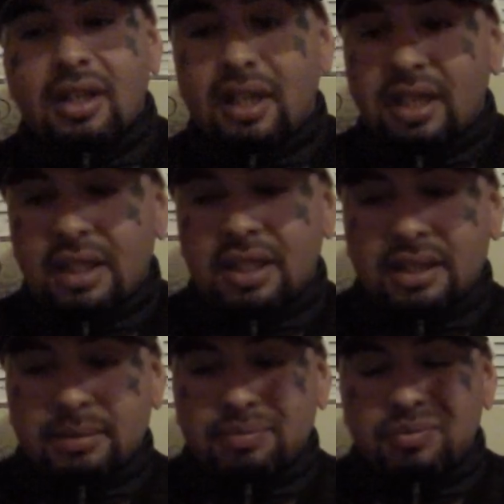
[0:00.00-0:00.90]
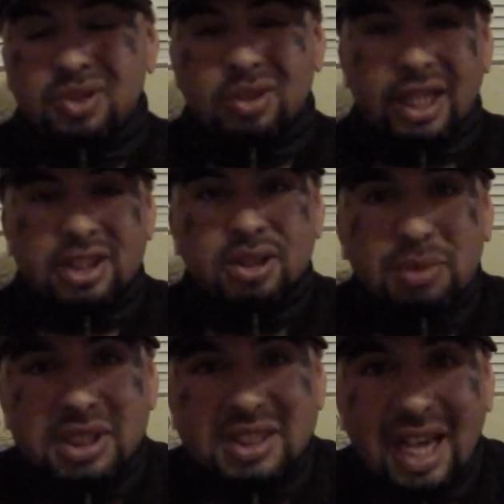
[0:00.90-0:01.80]
Don't got too
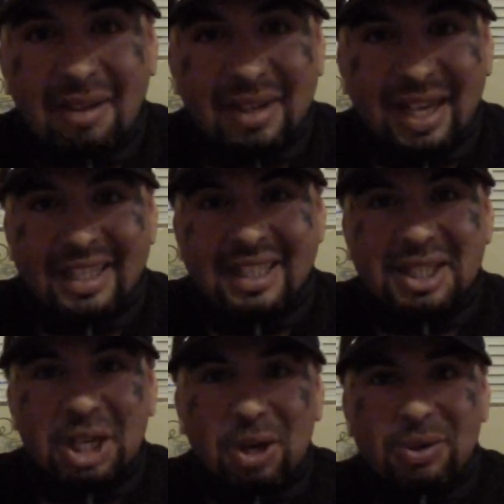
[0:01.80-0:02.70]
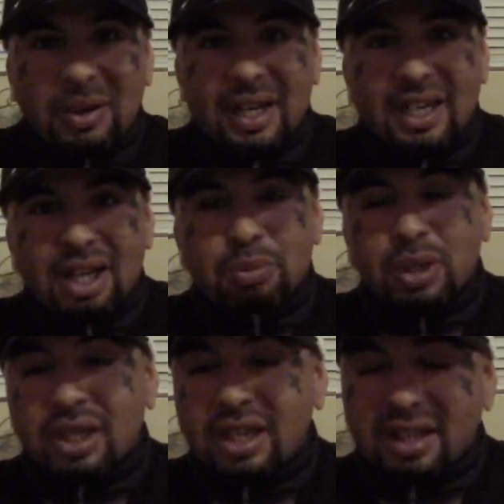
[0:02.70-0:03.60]
much time, got to get going right now,
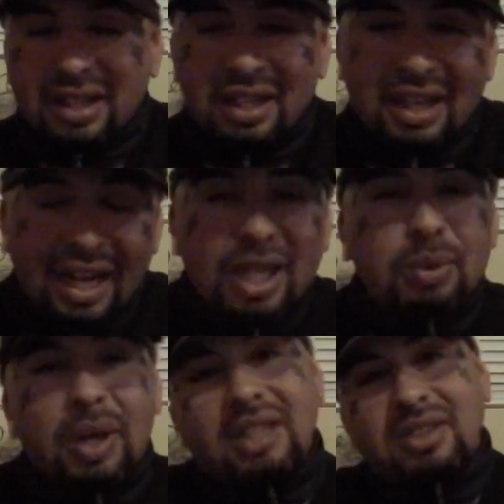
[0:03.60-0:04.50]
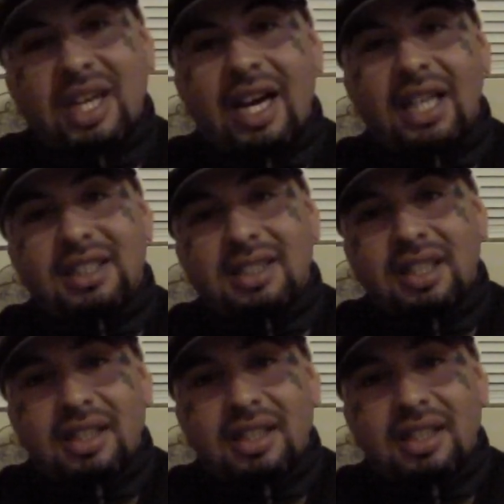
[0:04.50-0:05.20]
but anyways, you guys,